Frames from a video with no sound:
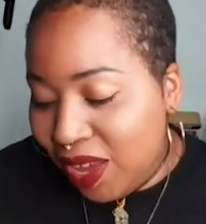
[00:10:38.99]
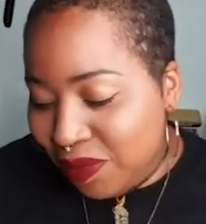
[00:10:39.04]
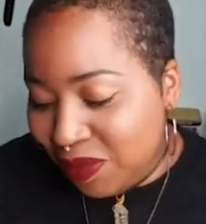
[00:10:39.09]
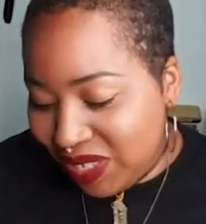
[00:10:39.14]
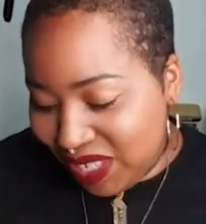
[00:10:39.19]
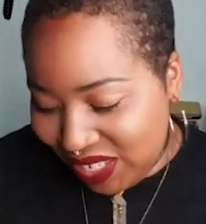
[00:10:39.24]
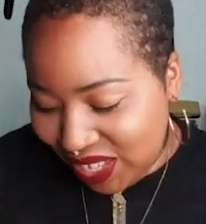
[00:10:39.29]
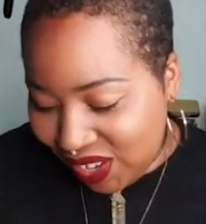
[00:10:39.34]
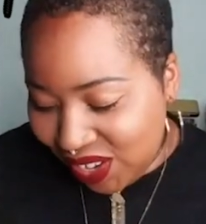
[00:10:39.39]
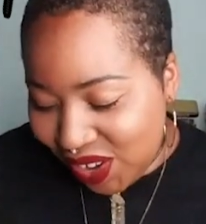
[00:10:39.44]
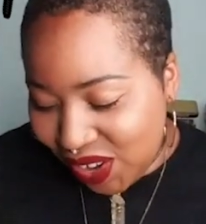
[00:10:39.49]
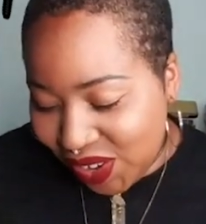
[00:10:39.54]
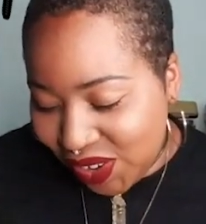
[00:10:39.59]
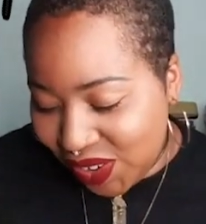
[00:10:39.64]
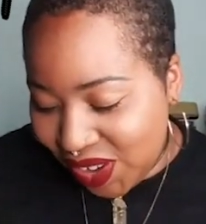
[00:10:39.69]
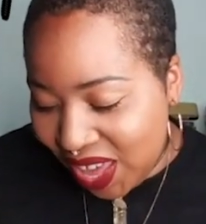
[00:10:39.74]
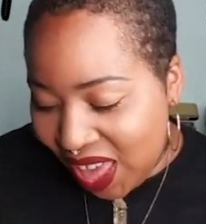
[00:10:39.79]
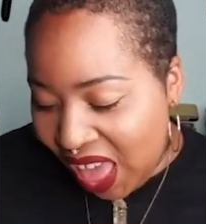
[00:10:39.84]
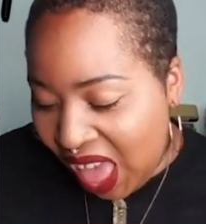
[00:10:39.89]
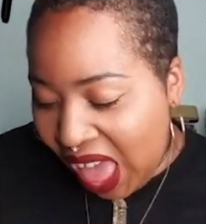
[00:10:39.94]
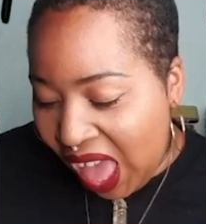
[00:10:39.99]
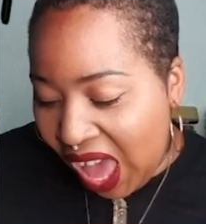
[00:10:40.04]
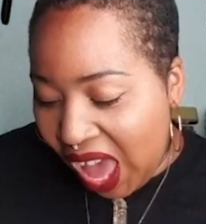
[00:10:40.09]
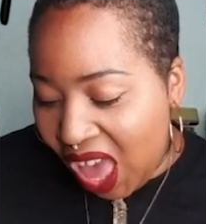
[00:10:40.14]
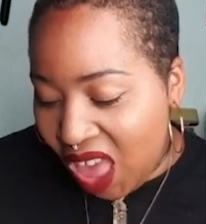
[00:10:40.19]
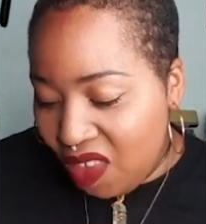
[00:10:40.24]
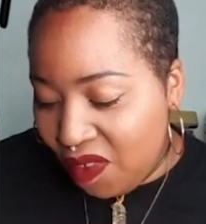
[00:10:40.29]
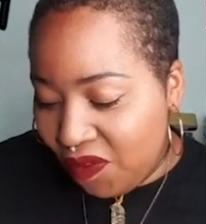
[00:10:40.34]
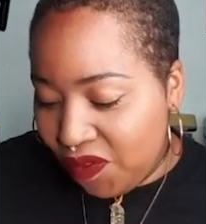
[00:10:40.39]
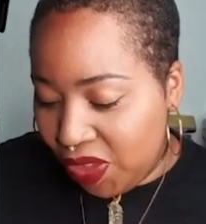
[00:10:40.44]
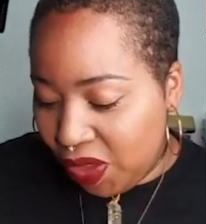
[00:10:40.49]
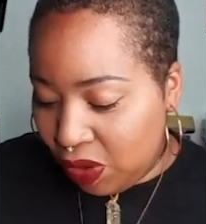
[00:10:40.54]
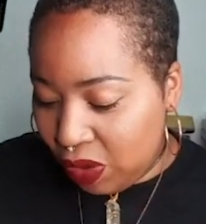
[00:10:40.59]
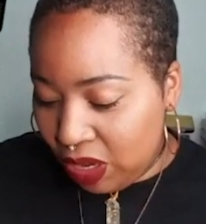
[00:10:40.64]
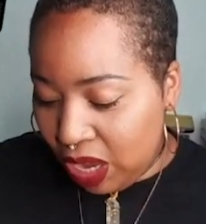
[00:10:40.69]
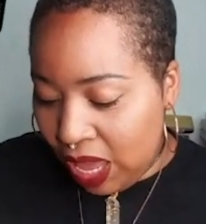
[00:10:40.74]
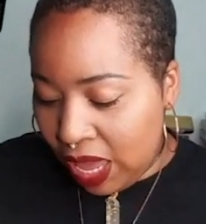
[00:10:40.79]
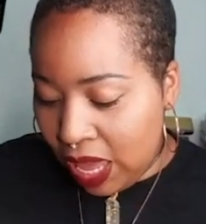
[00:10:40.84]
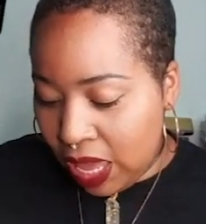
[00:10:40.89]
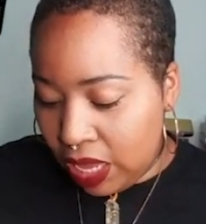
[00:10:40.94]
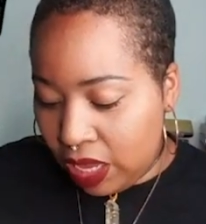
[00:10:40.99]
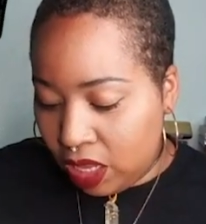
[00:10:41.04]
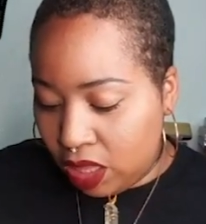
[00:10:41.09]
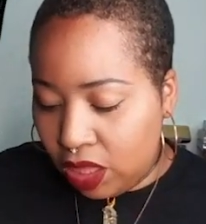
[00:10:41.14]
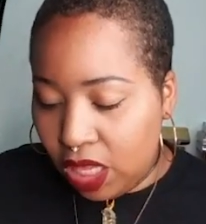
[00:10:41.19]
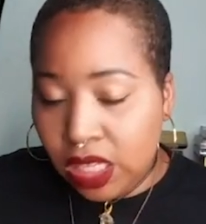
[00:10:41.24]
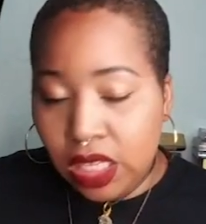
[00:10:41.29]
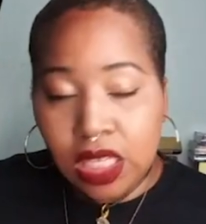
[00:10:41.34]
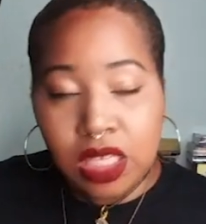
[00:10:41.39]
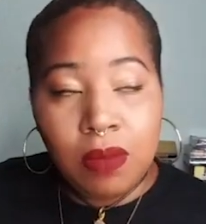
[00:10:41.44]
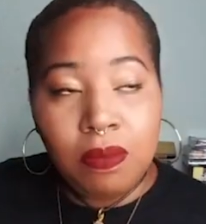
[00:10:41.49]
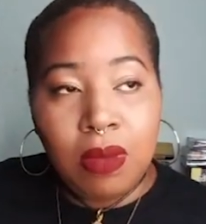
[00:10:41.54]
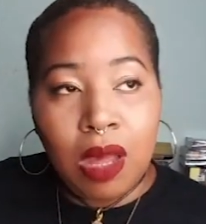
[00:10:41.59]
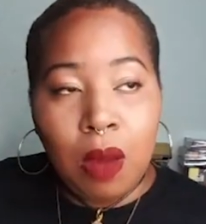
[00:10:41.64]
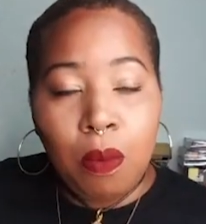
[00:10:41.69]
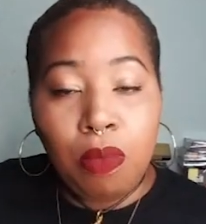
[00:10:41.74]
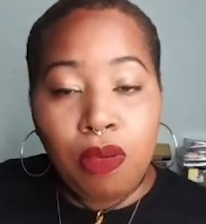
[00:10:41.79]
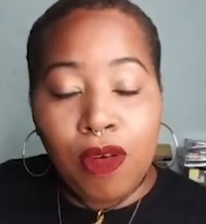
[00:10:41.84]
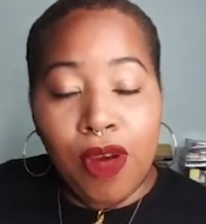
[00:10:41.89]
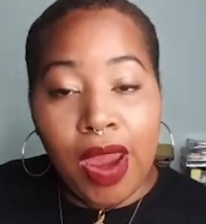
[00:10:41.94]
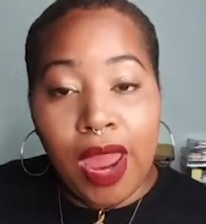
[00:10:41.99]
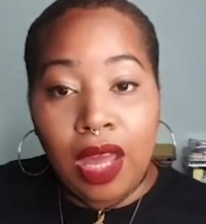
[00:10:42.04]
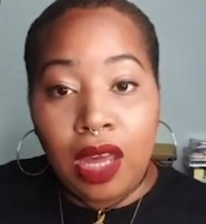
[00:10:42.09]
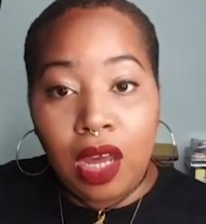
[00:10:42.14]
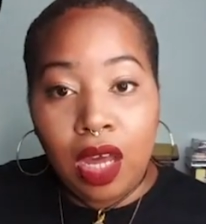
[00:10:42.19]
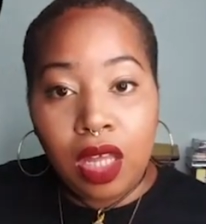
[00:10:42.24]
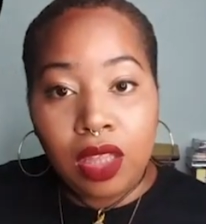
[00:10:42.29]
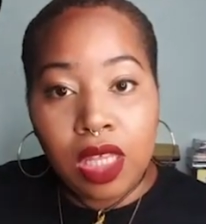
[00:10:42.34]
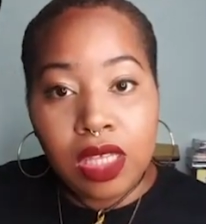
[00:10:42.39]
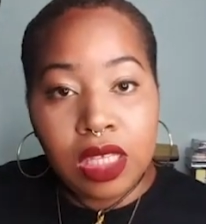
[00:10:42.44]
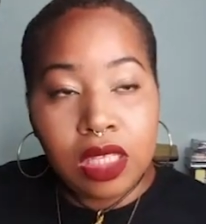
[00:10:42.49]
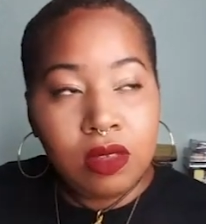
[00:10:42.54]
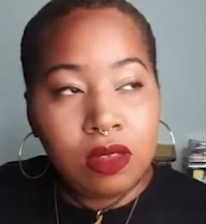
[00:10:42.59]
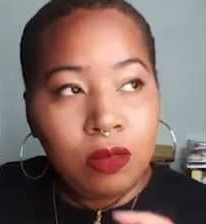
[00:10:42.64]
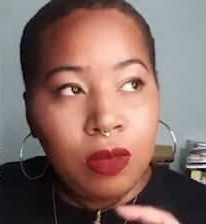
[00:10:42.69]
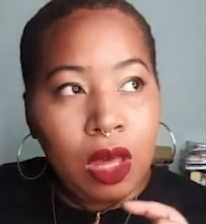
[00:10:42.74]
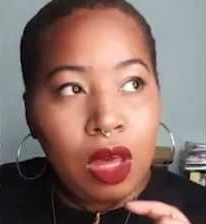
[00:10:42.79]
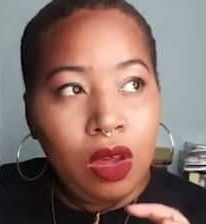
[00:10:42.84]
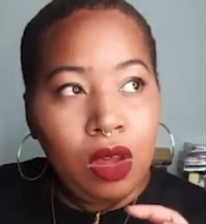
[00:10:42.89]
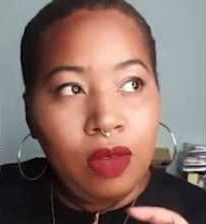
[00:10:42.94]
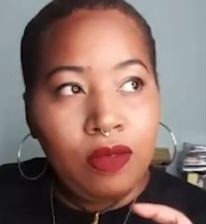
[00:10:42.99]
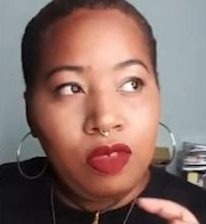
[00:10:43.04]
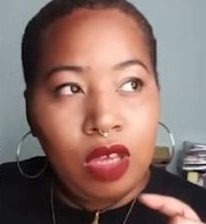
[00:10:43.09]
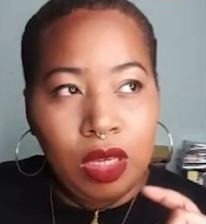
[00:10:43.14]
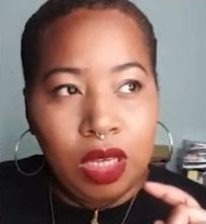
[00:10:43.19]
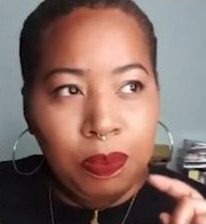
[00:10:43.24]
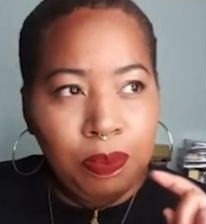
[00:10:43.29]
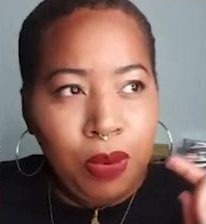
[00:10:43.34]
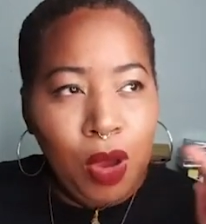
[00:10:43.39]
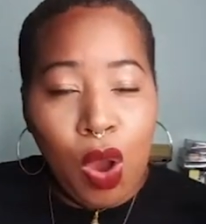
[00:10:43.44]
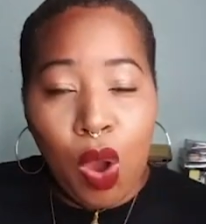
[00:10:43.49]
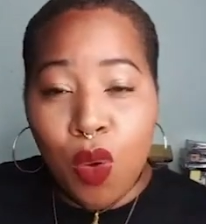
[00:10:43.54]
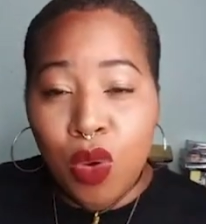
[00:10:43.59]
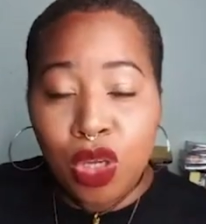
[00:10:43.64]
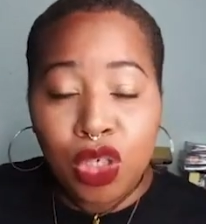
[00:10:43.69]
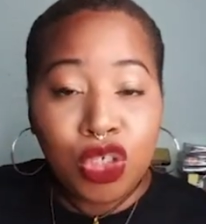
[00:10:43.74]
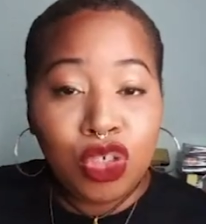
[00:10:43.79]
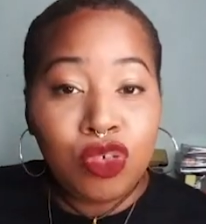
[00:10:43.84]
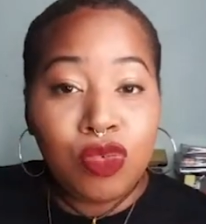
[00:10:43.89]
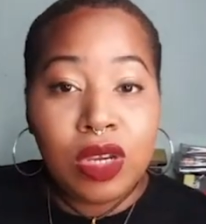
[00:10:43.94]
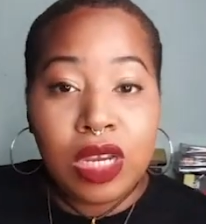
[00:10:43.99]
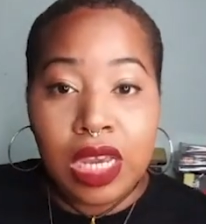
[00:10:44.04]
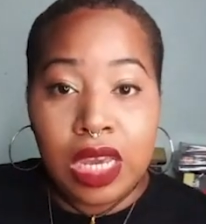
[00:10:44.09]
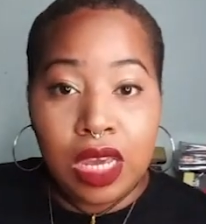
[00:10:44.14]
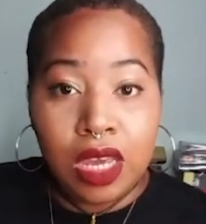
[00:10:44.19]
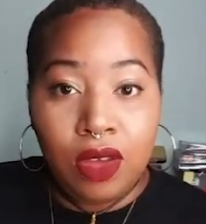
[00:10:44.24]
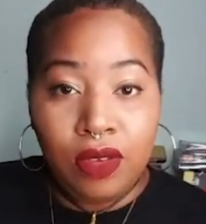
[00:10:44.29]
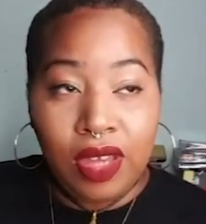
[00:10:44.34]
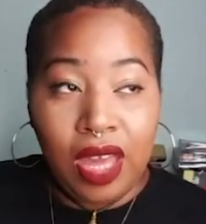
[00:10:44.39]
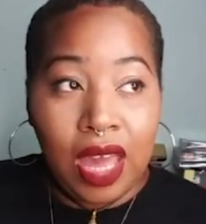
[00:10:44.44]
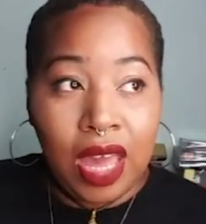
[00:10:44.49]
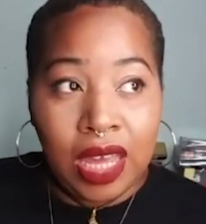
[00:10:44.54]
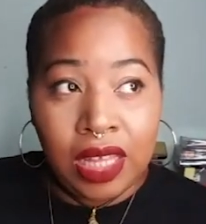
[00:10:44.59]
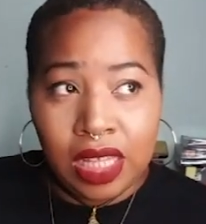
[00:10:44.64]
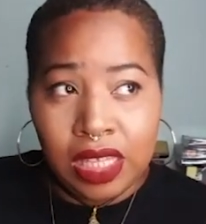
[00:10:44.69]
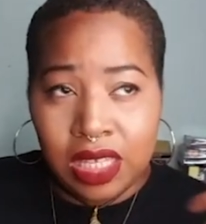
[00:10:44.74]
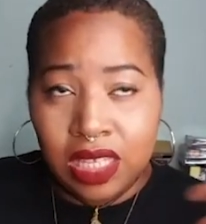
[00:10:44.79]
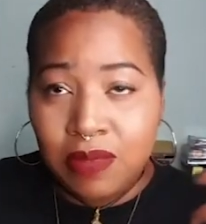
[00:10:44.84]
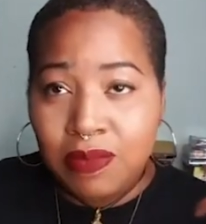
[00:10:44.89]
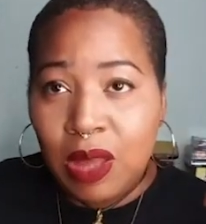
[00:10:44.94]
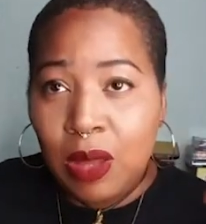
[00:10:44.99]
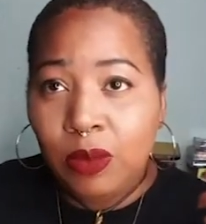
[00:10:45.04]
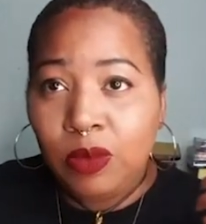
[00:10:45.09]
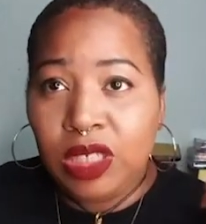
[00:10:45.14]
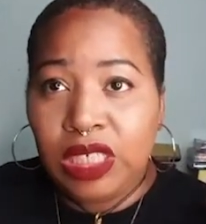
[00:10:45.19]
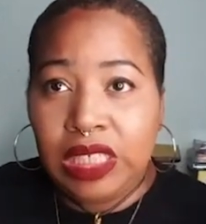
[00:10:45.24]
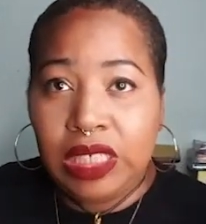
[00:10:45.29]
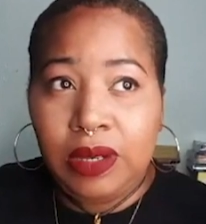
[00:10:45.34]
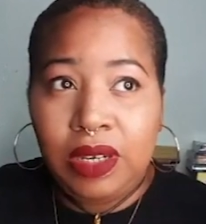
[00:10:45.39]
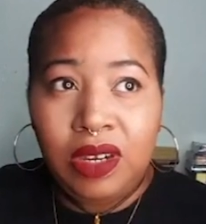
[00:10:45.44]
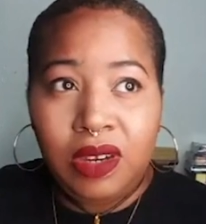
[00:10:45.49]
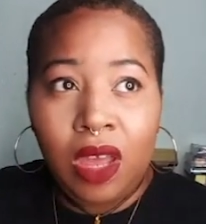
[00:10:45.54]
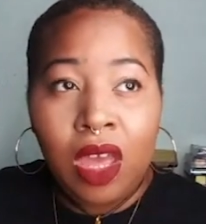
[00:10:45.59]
So I feel like this is about prayer, this is about poetry, okay, this is about just